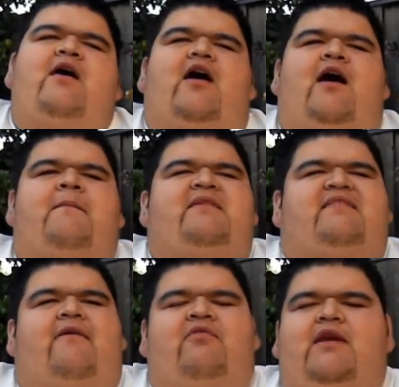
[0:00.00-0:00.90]
Um, it's
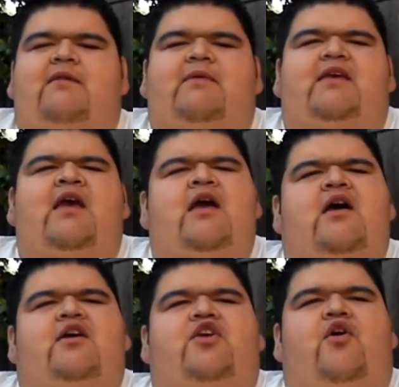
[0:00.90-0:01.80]
definitely going to be
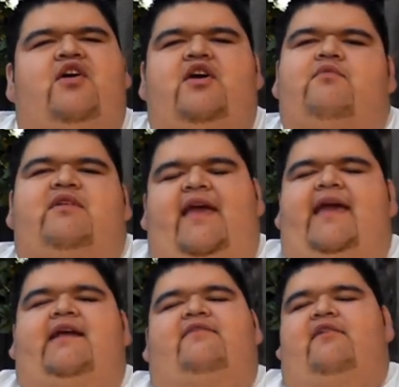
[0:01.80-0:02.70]
you know, a good one to
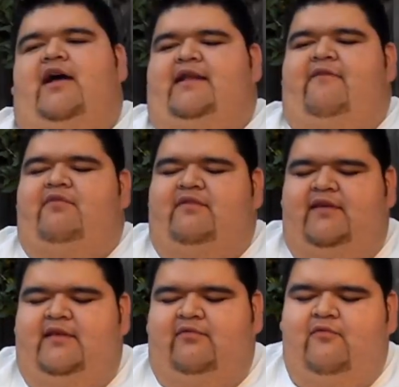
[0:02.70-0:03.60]
age. I definitely
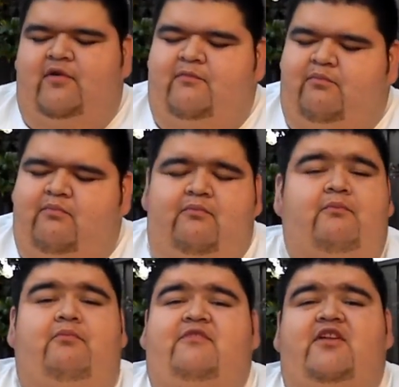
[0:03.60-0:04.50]
see this one,
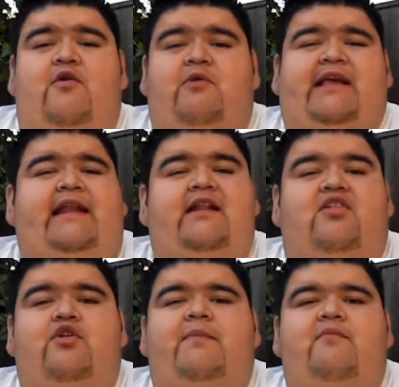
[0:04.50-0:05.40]
you know, giving a
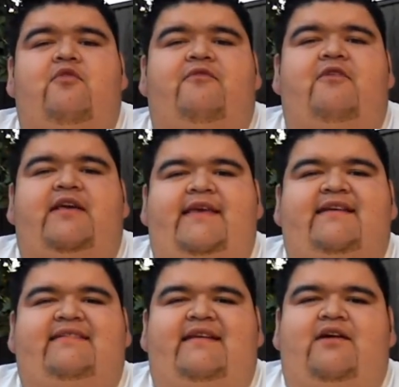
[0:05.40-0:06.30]
little bit more funky
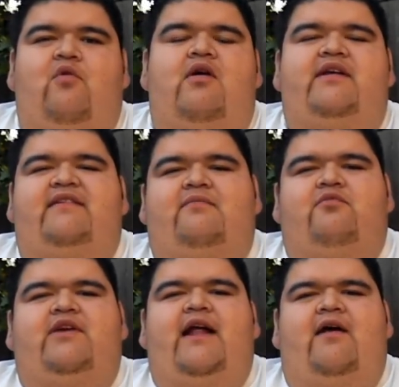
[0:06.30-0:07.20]
acidic qualities and
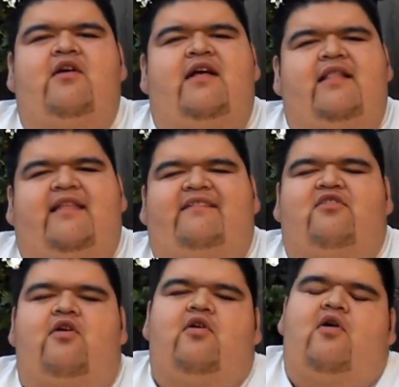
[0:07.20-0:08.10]
bringing out less
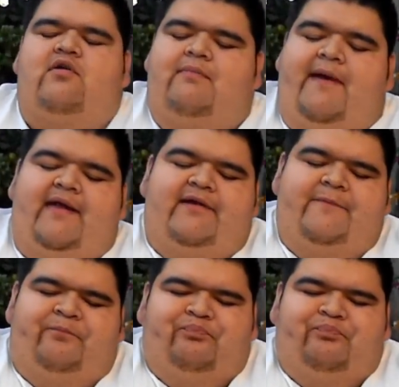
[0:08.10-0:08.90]
alcohol in the palate.